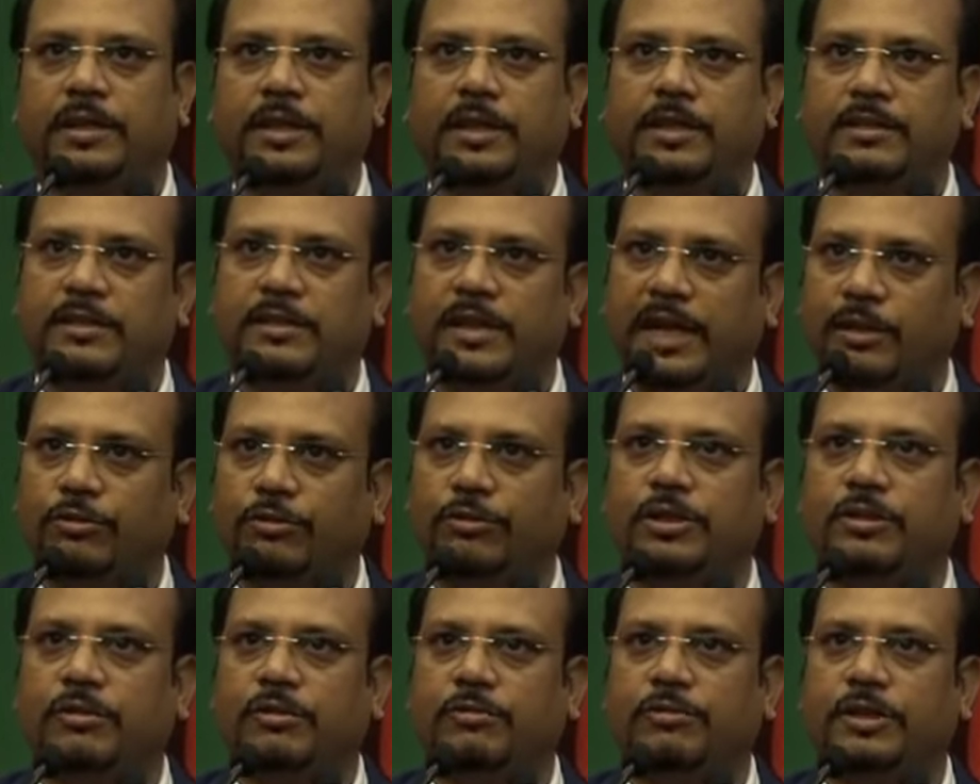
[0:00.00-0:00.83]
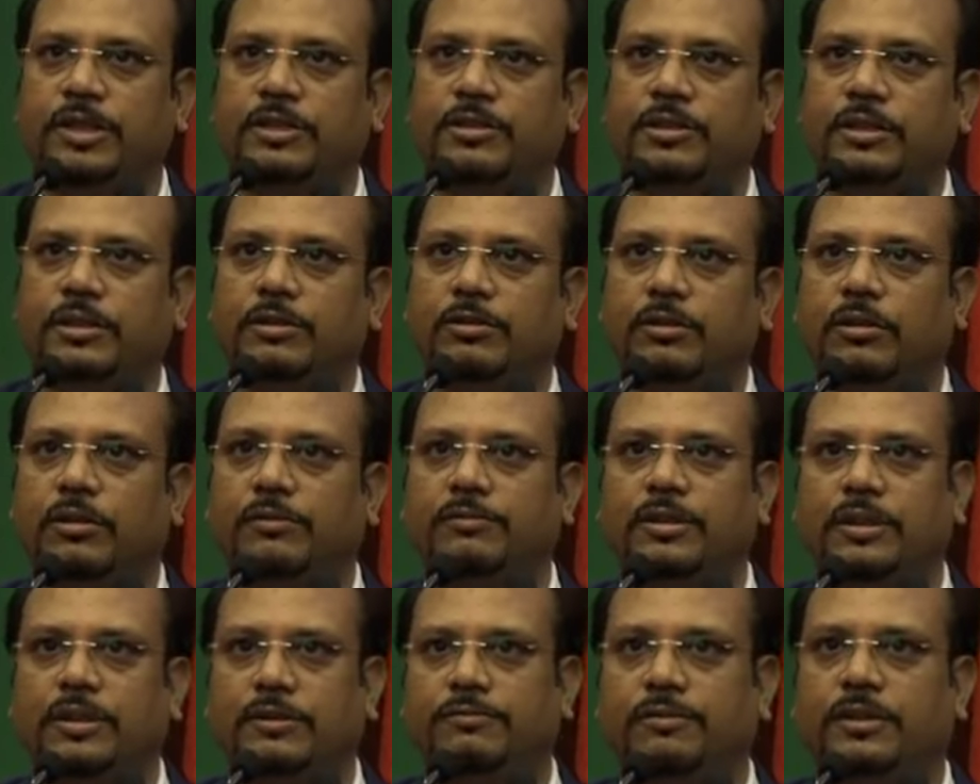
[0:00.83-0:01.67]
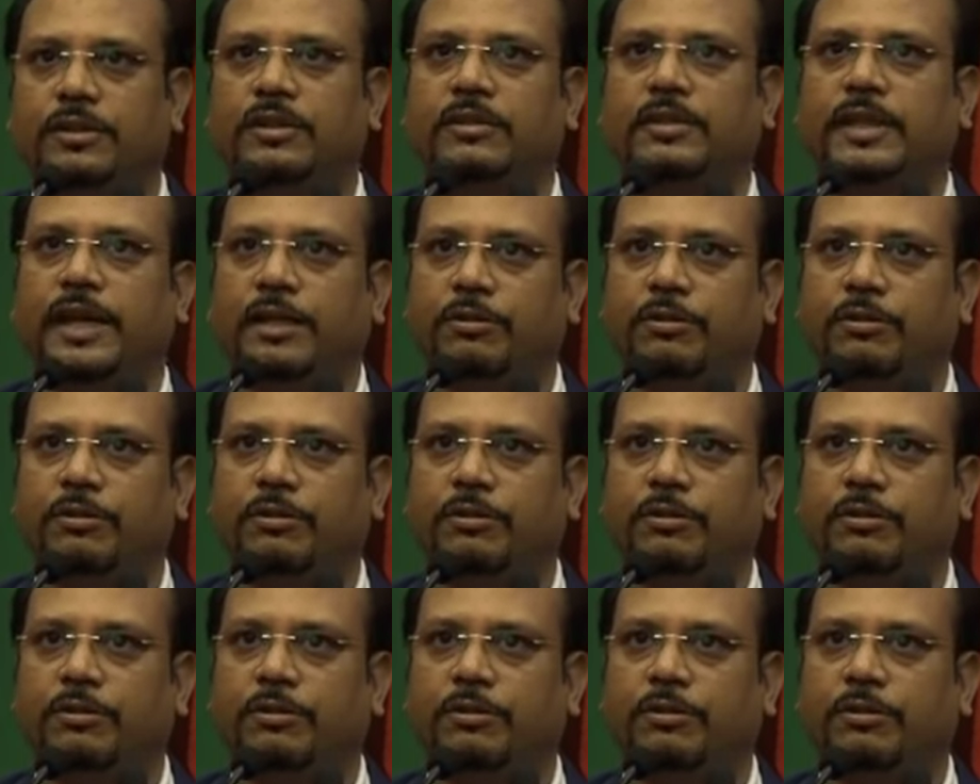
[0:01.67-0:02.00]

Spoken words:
is nano intervention of different